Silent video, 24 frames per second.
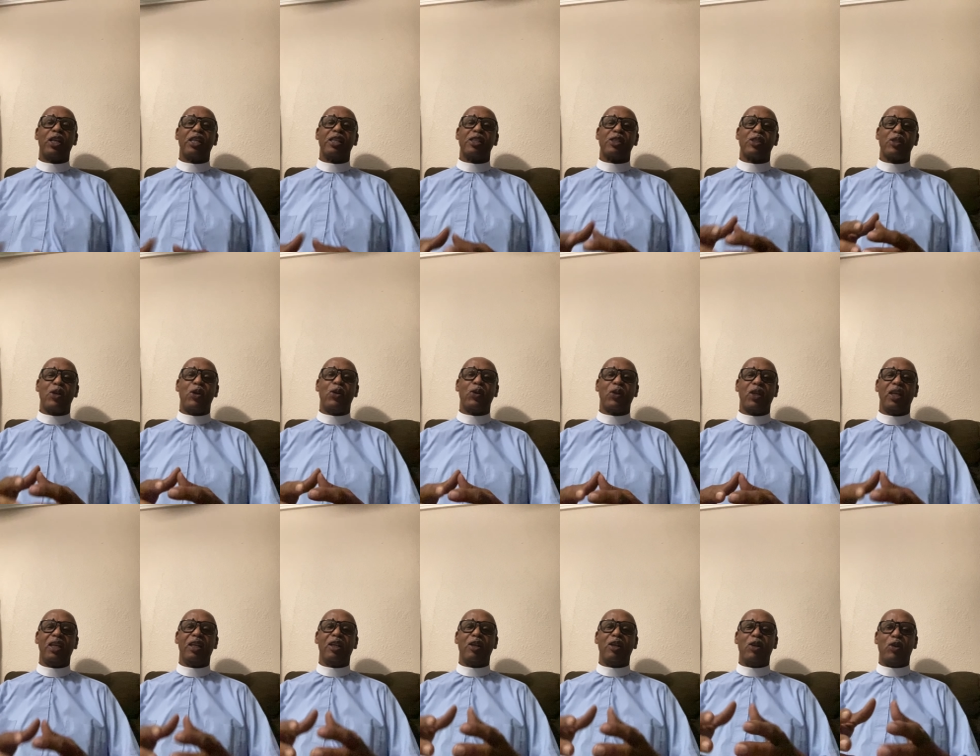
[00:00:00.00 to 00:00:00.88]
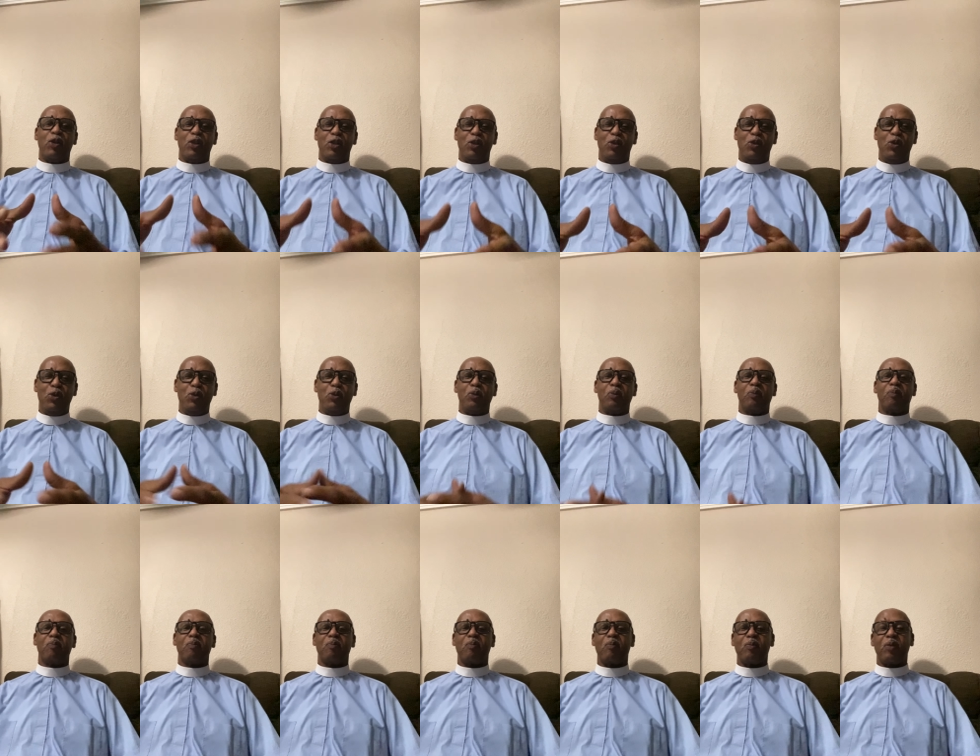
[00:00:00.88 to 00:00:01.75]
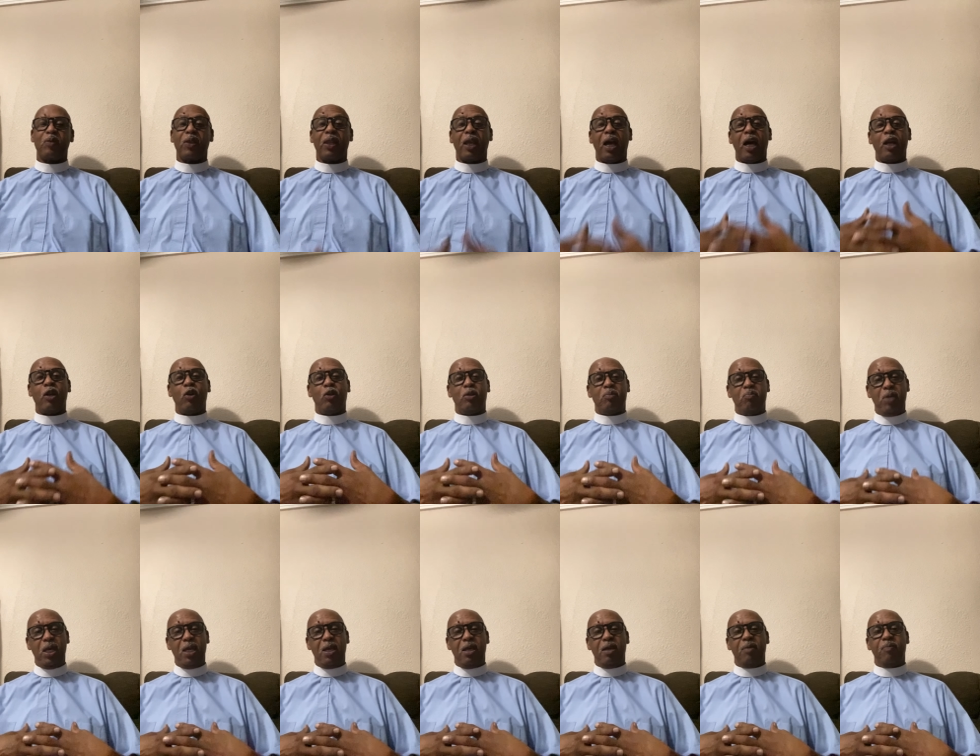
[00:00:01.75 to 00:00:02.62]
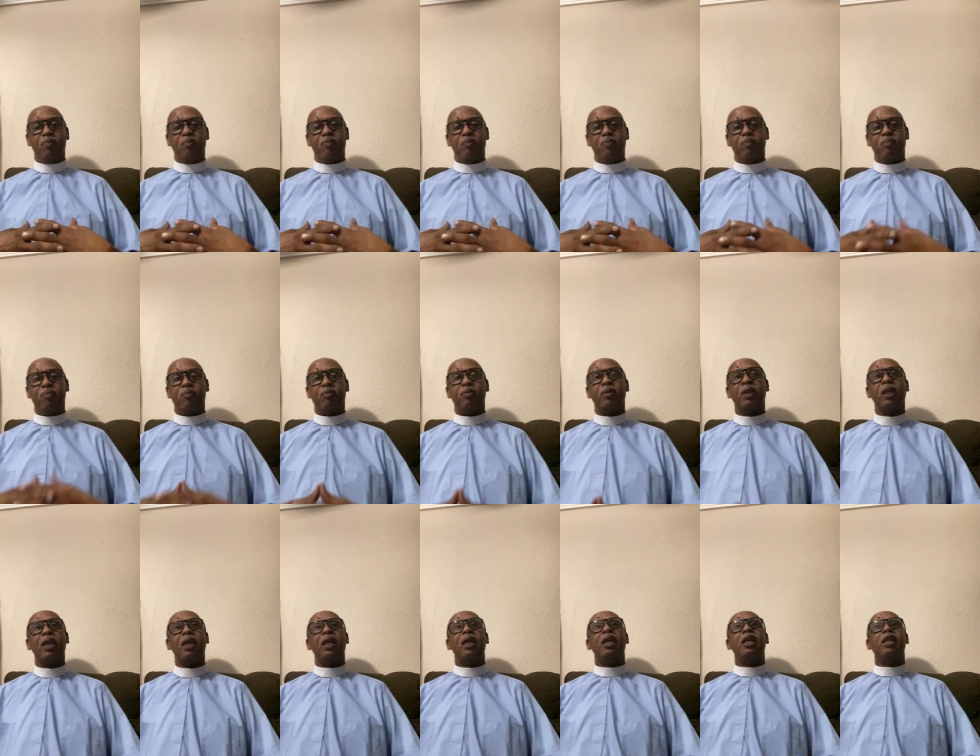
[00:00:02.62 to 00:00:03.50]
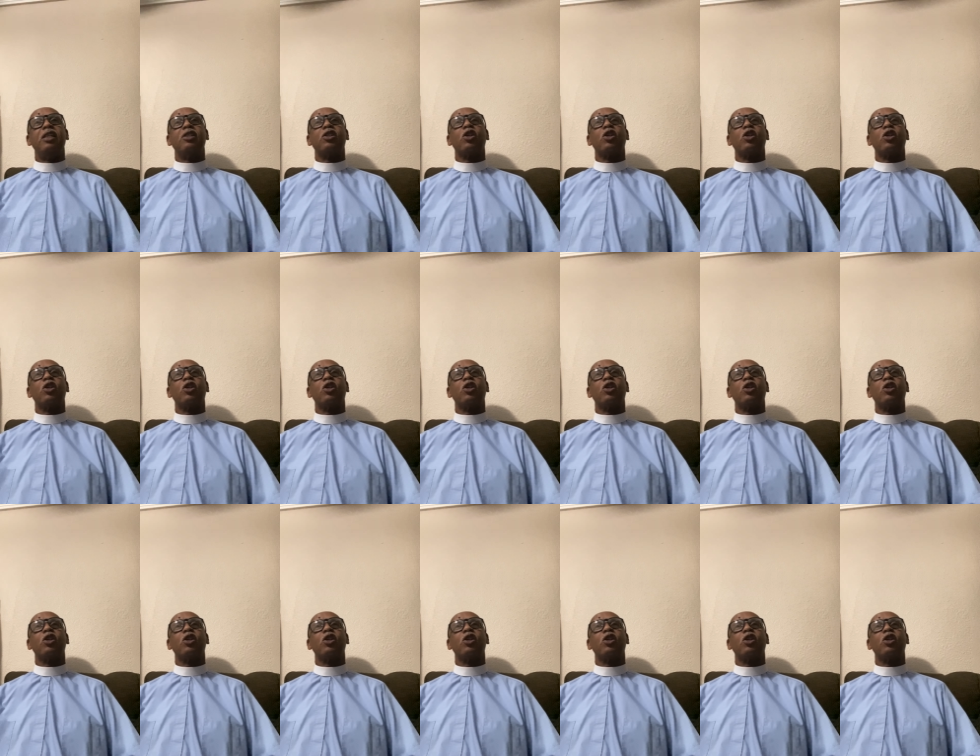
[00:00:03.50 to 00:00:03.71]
is counting on you and on me. He's